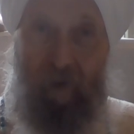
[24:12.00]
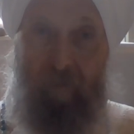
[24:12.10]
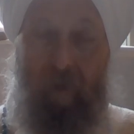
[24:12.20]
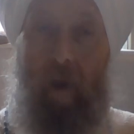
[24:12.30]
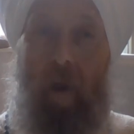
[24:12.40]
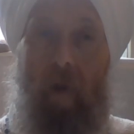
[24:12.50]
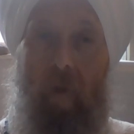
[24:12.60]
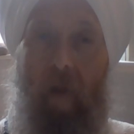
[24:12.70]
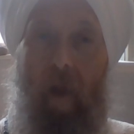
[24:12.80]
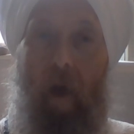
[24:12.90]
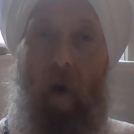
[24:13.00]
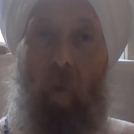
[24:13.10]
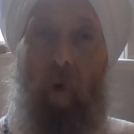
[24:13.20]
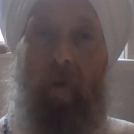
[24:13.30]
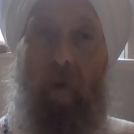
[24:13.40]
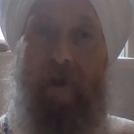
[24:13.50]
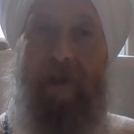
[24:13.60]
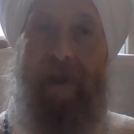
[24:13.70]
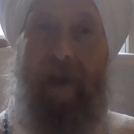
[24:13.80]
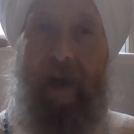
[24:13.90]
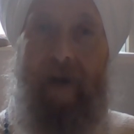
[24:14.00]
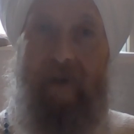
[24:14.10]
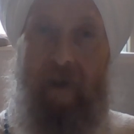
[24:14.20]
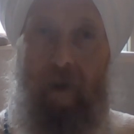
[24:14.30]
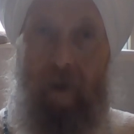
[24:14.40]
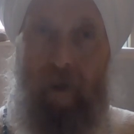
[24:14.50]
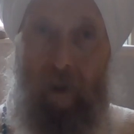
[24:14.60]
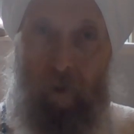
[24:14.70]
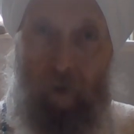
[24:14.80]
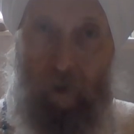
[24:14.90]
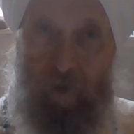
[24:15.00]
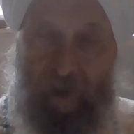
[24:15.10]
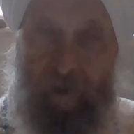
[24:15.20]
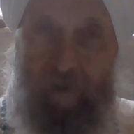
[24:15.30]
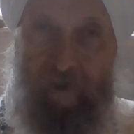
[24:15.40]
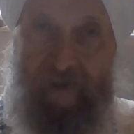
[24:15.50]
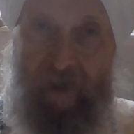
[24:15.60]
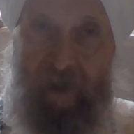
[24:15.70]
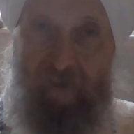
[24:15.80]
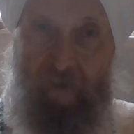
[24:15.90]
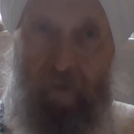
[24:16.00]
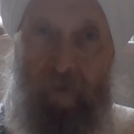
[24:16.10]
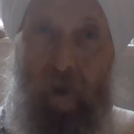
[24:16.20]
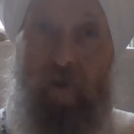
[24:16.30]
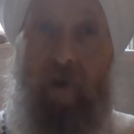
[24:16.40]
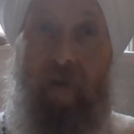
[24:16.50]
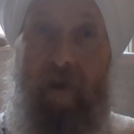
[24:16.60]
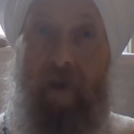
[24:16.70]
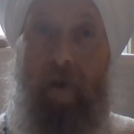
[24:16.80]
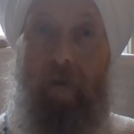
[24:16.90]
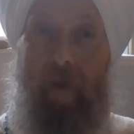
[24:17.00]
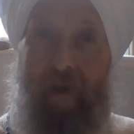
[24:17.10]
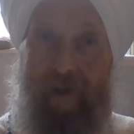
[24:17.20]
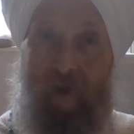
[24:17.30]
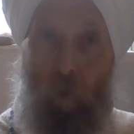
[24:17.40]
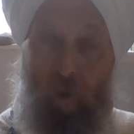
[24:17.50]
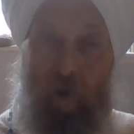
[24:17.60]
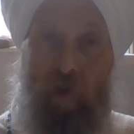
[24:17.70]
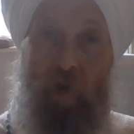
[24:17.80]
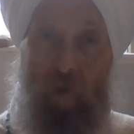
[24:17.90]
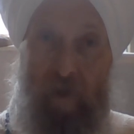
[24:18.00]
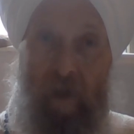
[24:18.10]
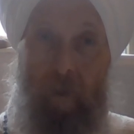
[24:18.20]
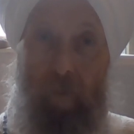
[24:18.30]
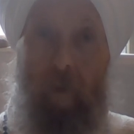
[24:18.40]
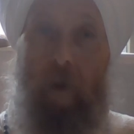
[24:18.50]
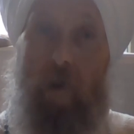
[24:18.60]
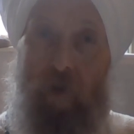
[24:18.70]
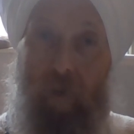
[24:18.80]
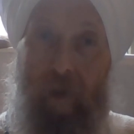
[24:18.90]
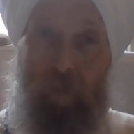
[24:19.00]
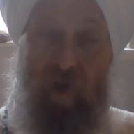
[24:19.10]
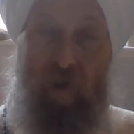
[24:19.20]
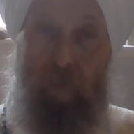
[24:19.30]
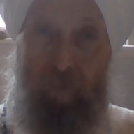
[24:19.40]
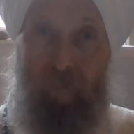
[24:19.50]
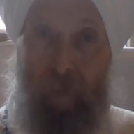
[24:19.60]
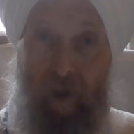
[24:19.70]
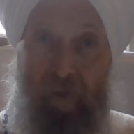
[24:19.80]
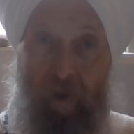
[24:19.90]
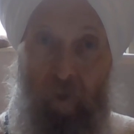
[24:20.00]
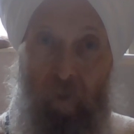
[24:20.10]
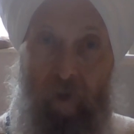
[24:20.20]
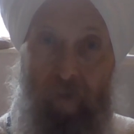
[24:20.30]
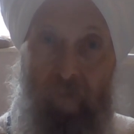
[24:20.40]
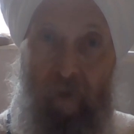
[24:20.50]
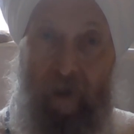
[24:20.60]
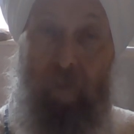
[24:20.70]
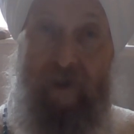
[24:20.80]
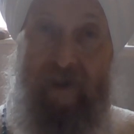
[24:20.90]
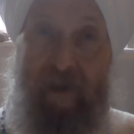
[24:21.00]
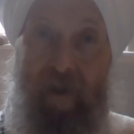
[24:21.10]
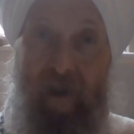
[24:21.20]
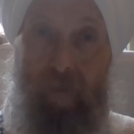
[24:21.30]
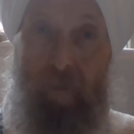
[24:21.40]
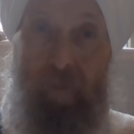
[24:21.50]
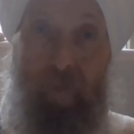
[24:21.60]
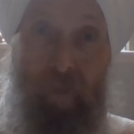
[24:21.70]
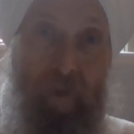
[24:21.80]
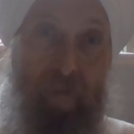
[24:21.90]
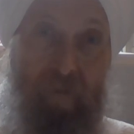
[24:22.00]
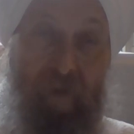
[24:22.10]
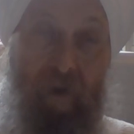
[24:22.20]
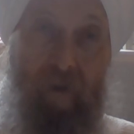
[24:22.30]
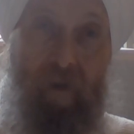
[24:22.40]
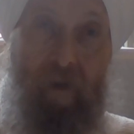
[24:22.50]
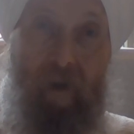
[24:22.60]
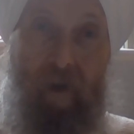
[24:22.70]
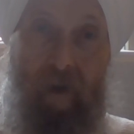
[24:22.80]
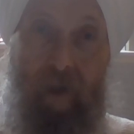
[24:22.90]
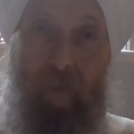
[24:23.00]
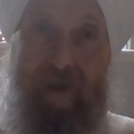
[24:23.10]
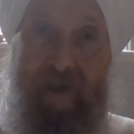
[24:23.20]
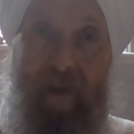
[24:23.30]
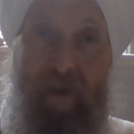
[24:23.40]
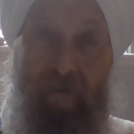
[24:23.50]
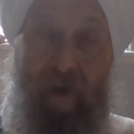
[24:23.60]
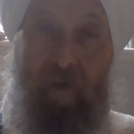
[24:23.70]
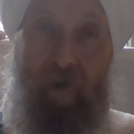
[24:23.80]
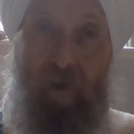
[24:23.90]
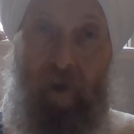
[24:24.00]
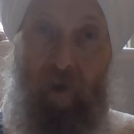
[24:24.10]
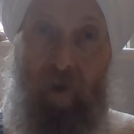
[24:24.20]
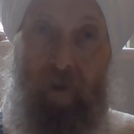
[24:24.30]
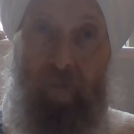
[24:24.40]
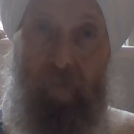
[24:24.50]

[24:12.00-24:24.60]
Yeah. A woman, when she has a child inside of her, that aura shows up. So he would spot that aura. And he would see that before, he would see that very early on